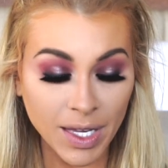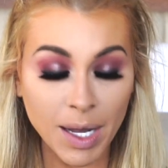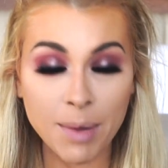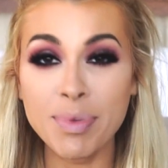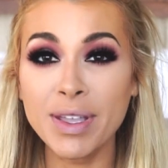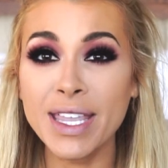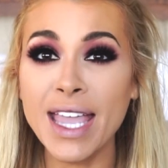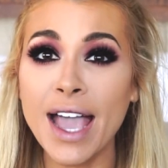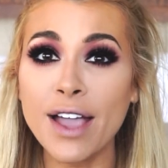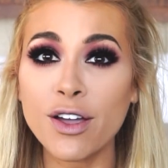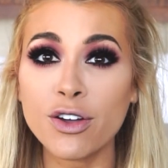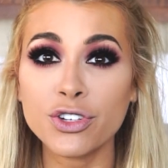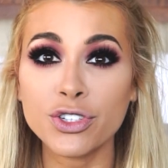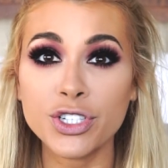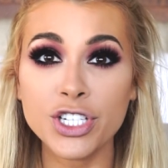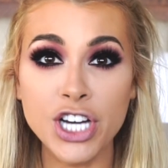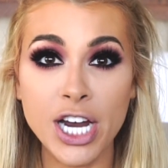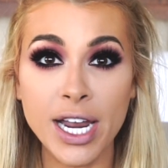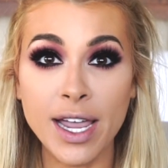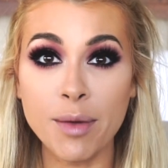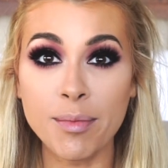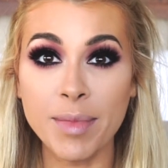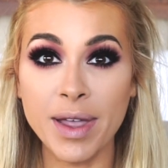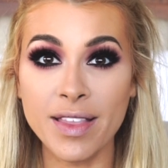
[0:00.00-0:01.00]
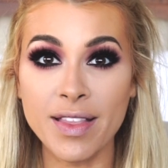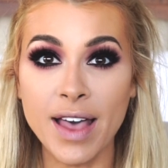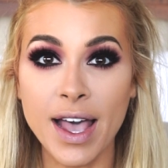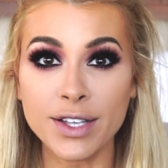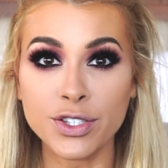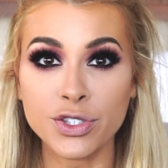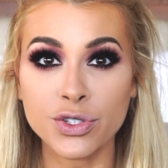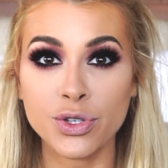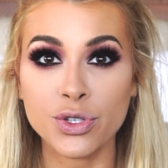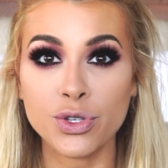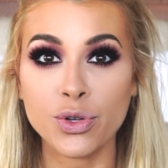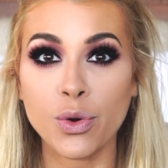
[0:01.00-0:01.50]
But yeah, go check out my
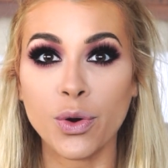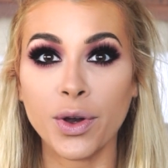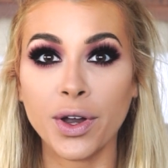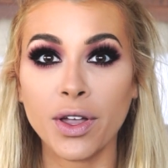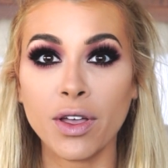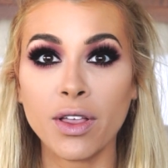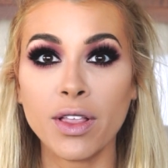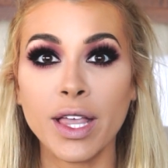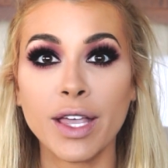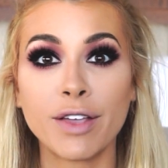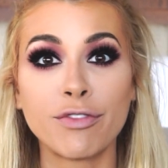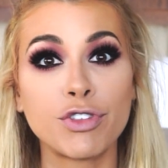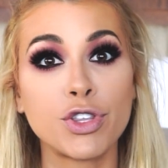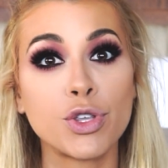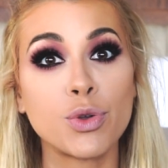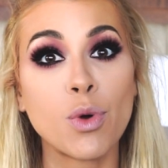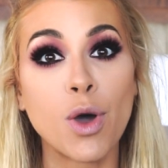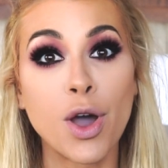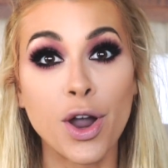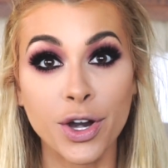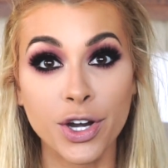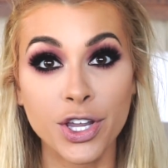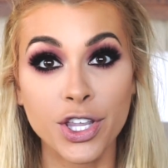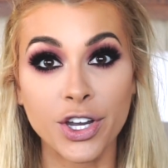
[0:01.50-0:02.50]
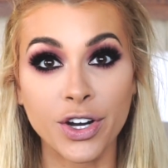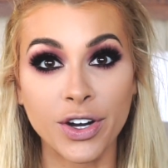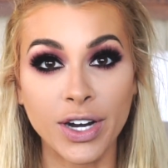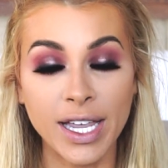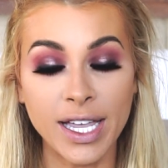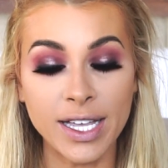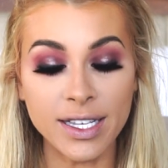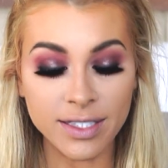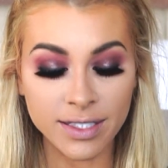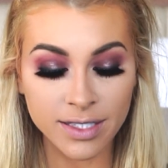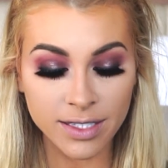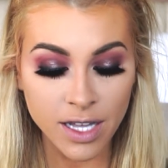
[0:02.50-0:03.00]
last tutorial if you are
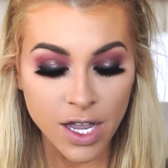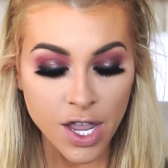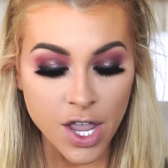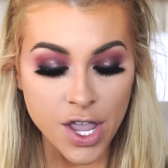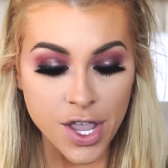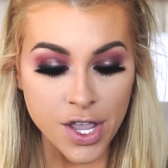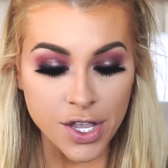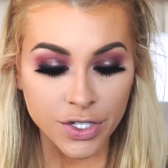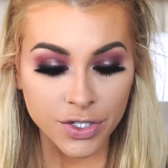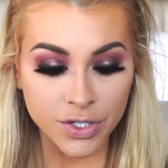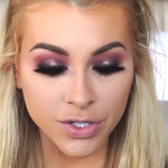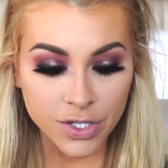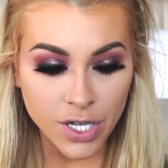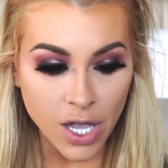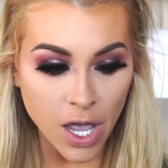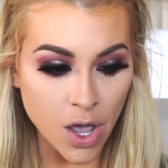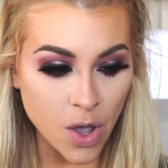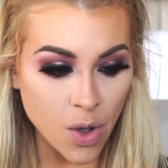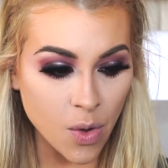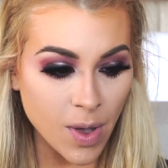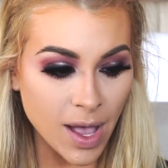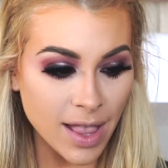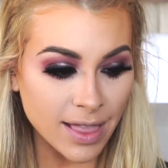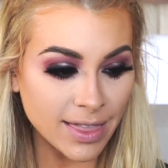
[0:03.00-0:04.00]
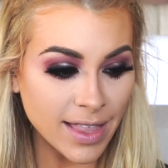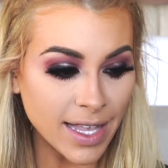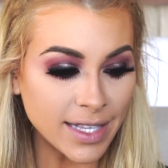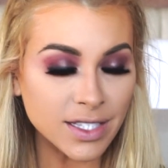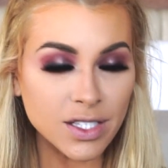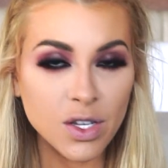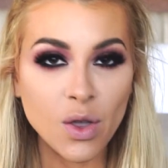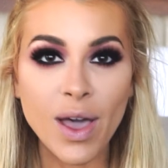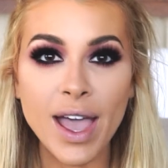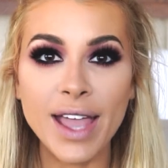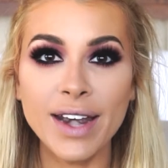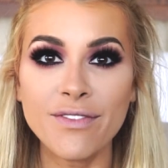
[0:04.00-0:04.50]
curious. So
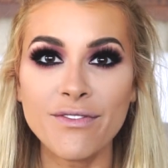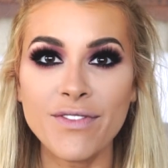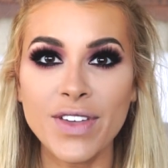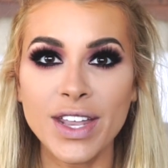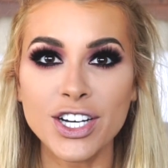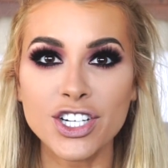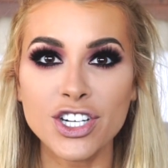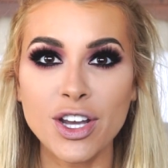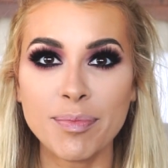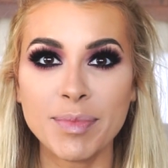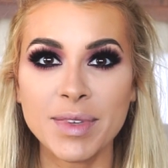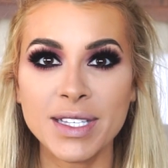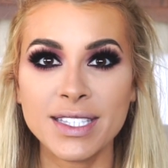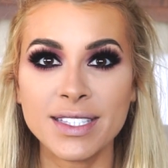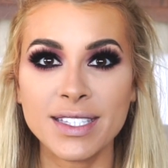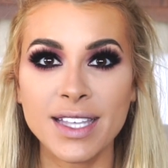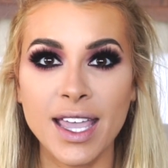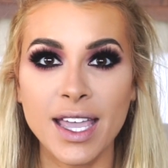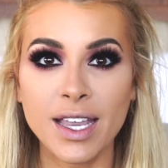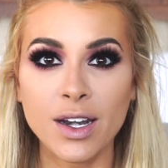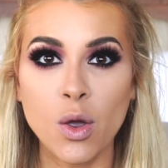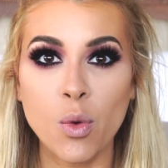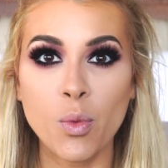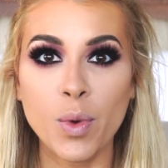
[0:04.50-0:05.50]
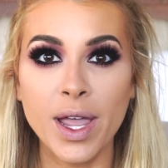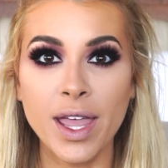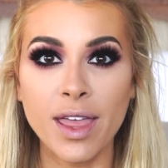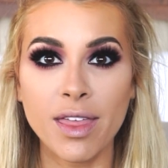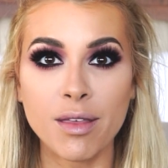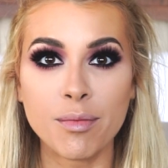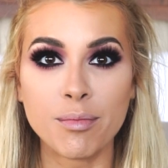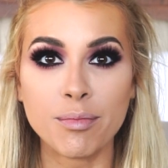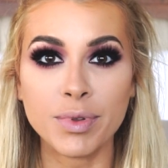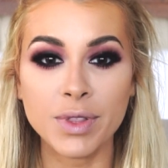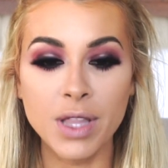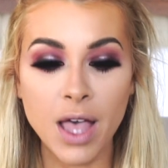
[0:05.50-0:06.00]
let's go ahead and finish up the skin with
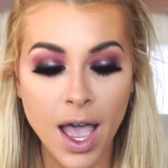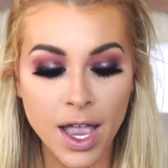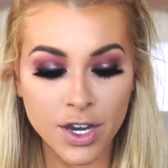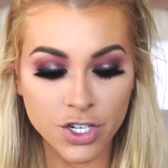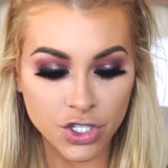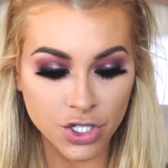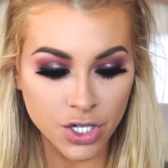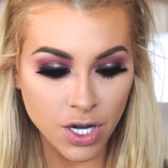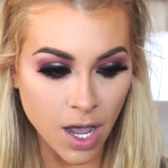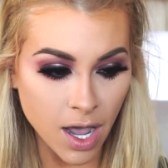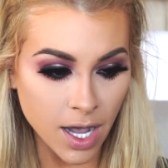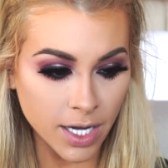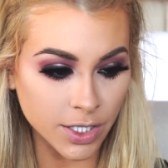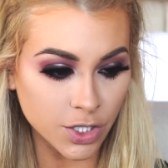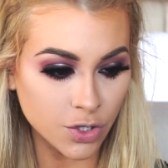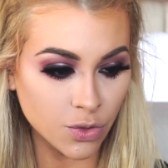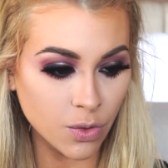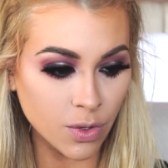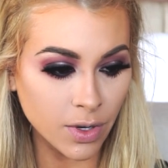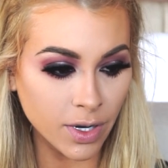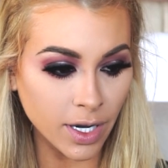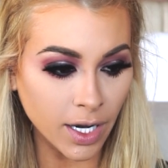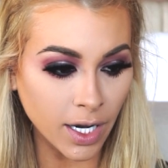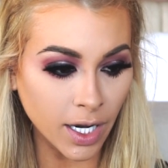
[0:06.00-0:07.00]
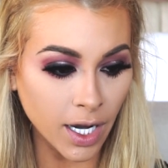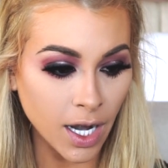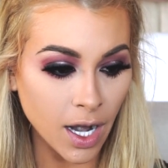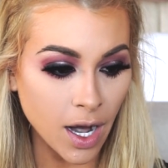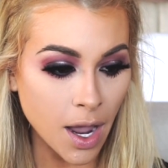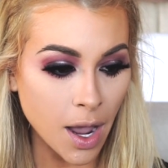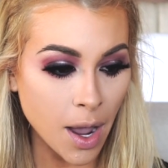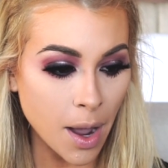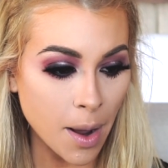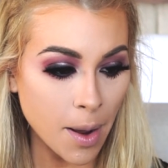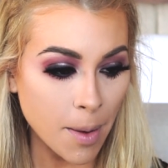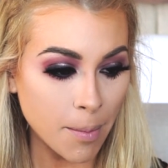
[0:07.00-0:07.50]
blush, contour,
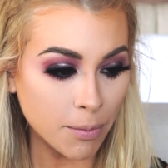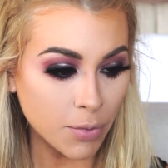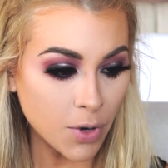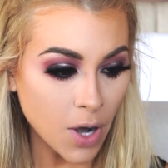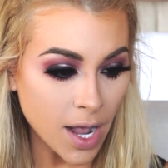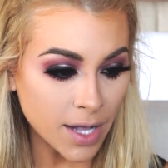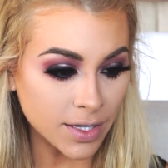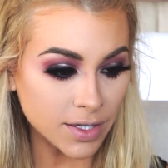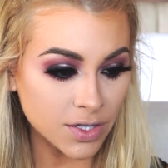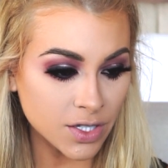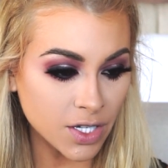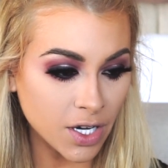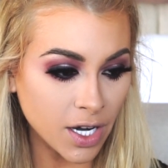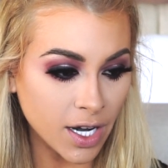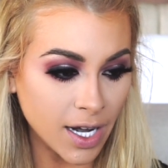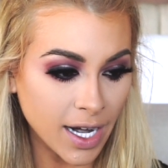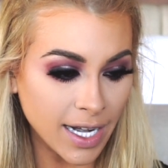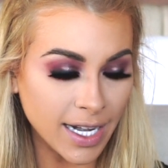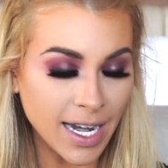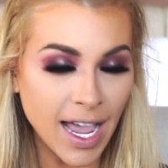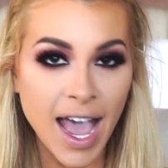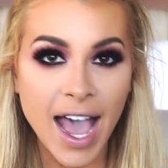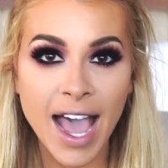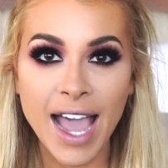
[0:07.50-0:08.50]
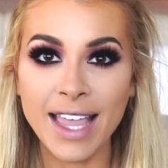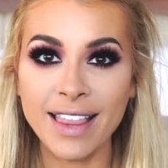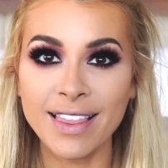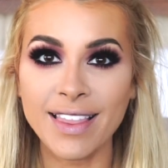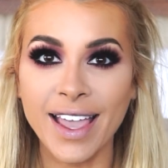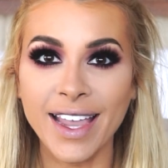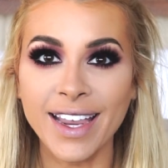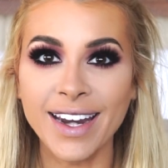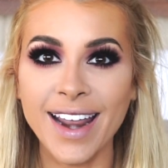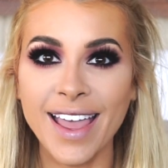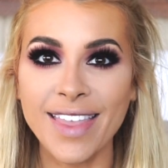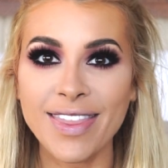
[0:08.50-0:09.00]
bronzer, and
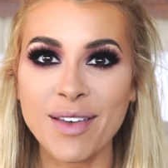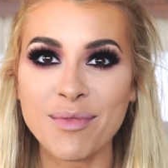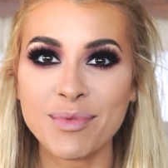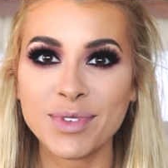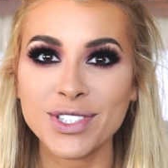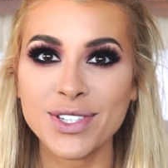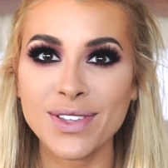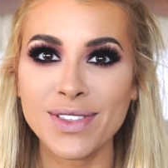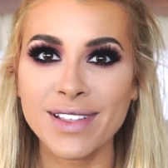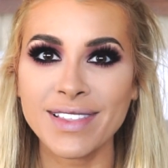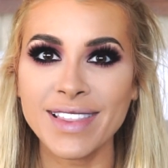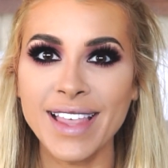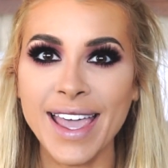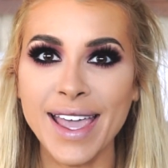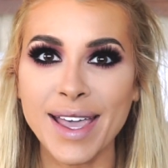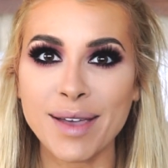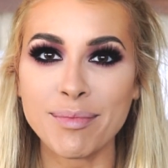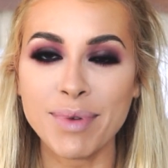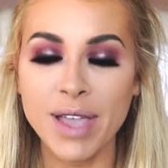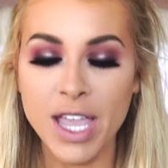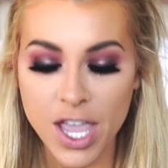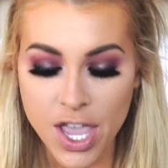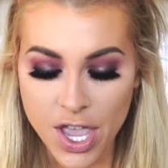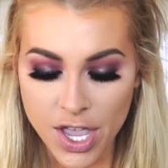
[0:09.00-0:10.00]
highlight, and then we'll do the lip.